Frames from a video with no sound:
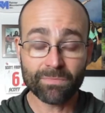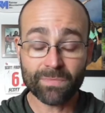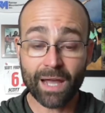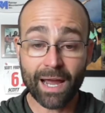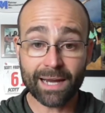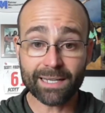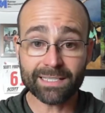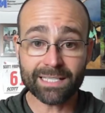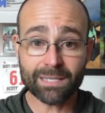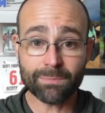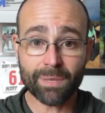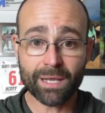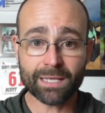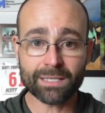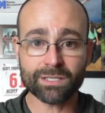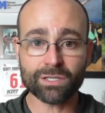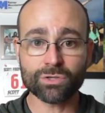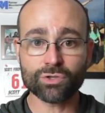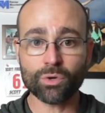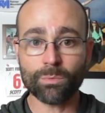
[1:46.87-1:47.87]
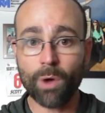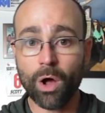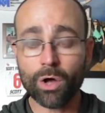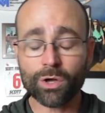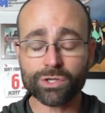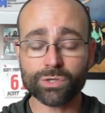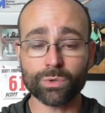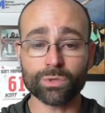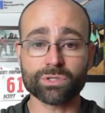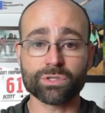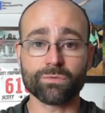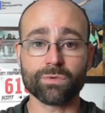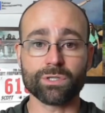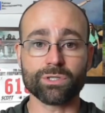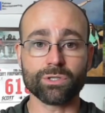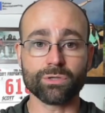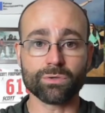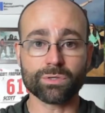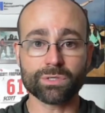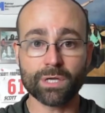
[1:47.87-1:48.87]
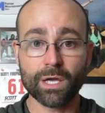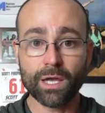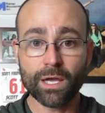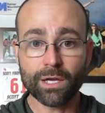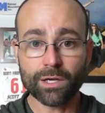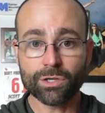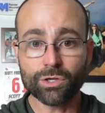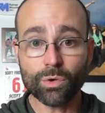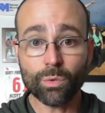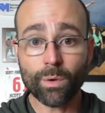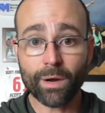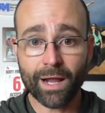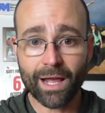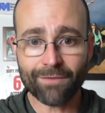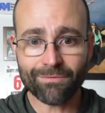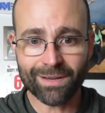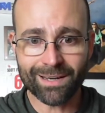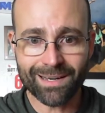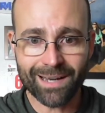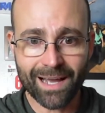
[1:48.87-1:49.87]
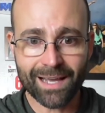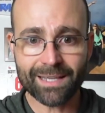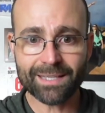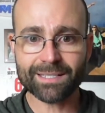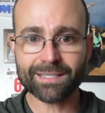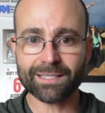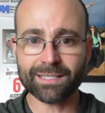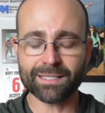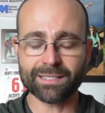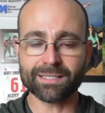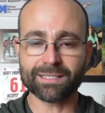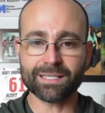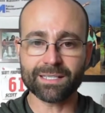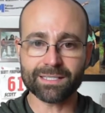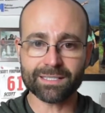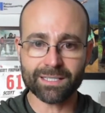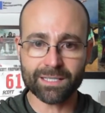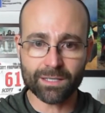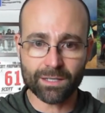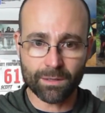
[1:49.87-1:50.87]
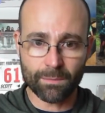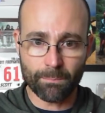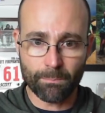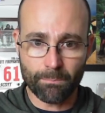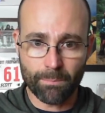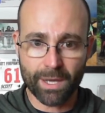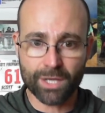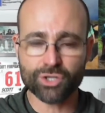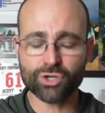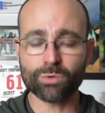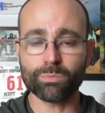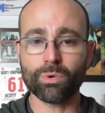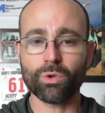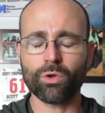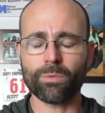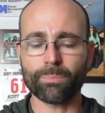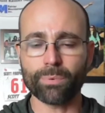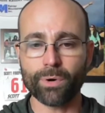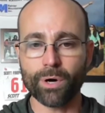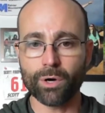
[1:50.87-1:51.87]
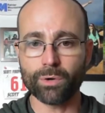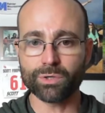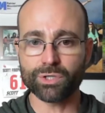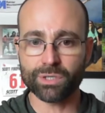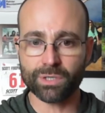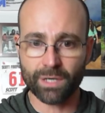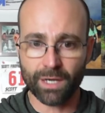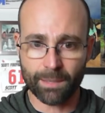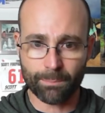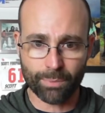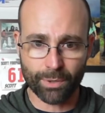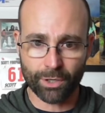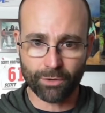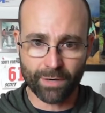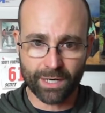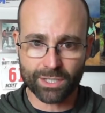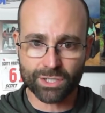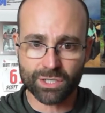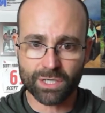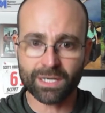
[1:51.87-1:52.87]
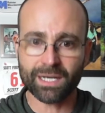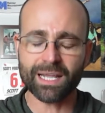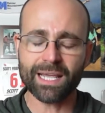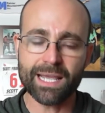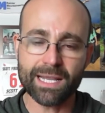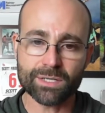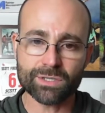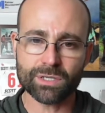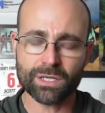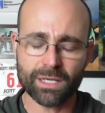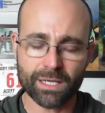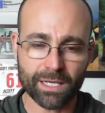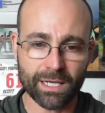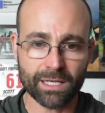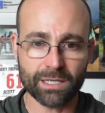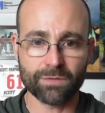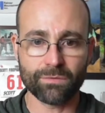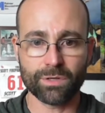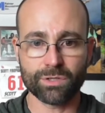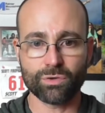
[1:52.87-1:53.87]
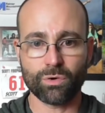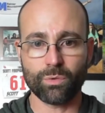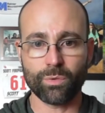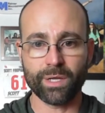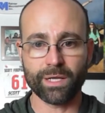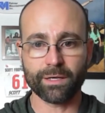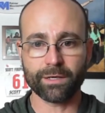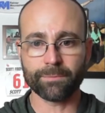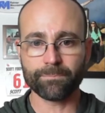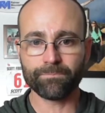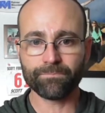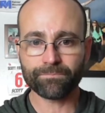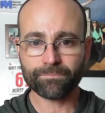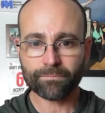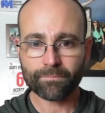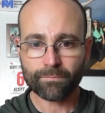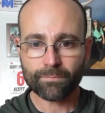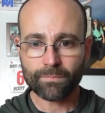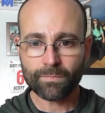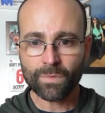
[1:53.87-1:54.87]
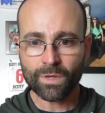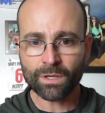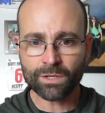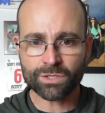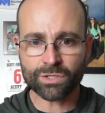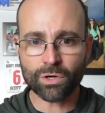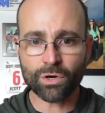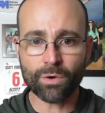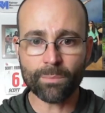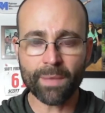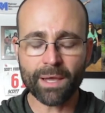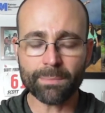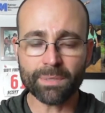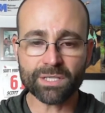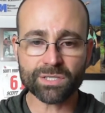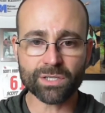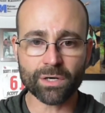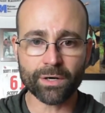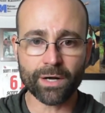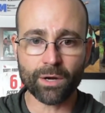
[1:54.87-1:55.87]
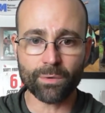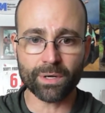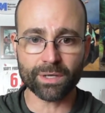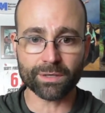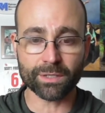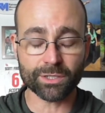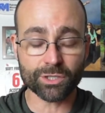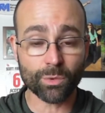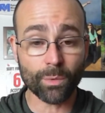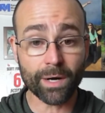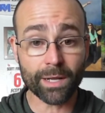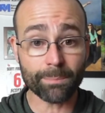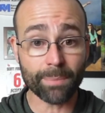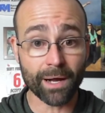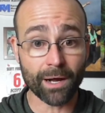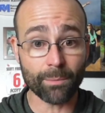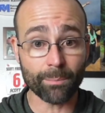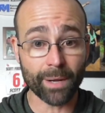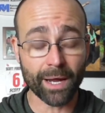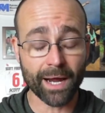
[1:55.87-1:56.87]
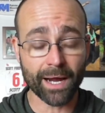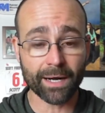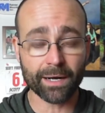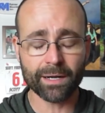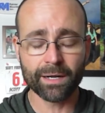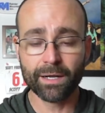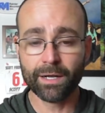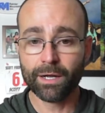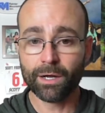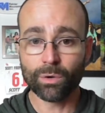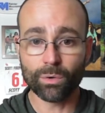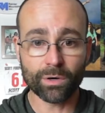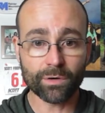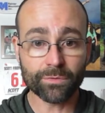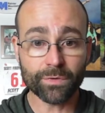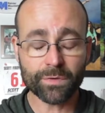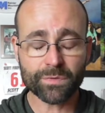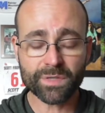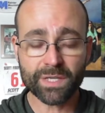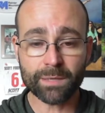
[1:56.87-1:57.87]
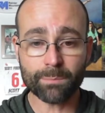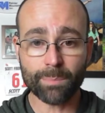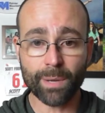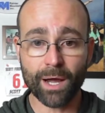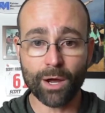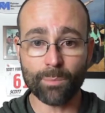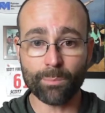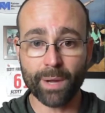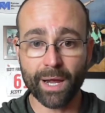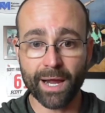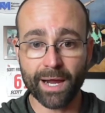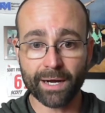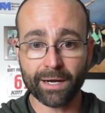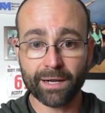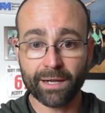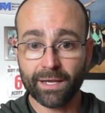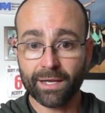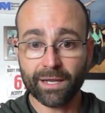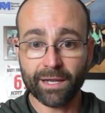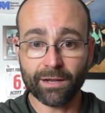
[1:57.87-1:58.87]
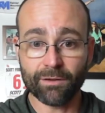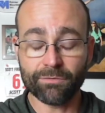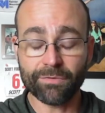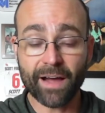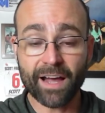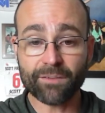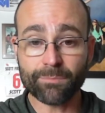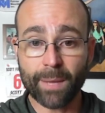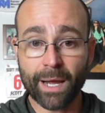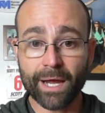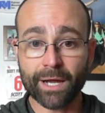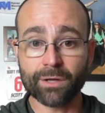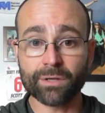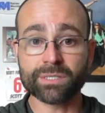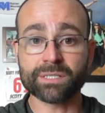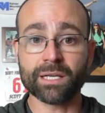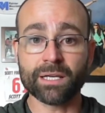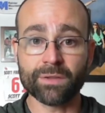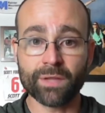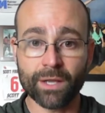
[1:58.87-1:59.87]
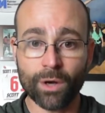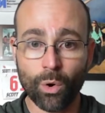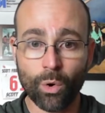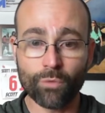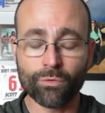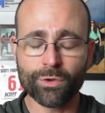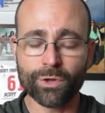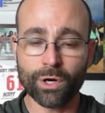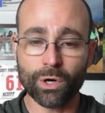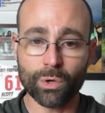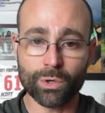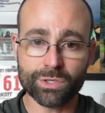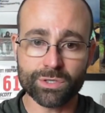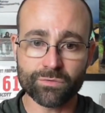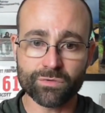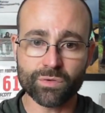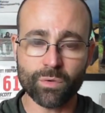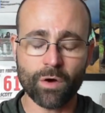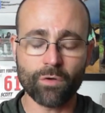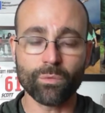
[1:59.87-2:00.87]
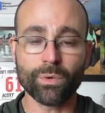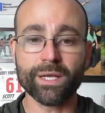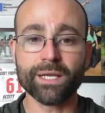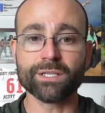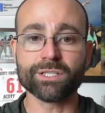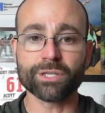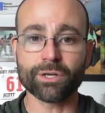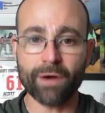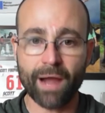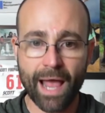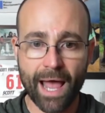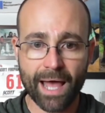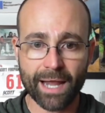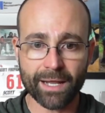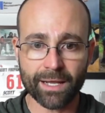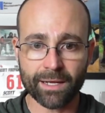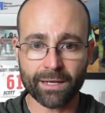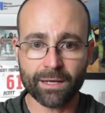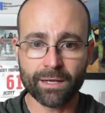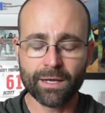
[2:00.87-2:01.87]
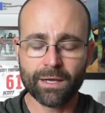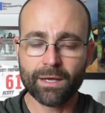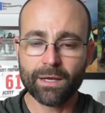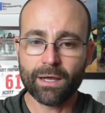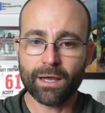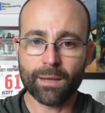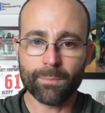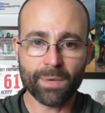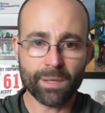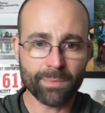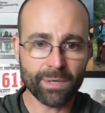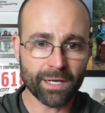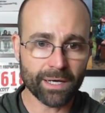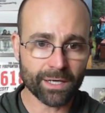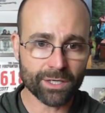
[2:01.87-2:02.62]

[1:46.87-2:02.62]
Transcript: IT band syndrome, all sorts of issues. You wanna have a nice, consistent, measurable approach and progression each individual week. So maybe start out with a 20-pound pack or a 15-pound pack and 5 miles, and then over the course of 12 weeks, you're adding maybe an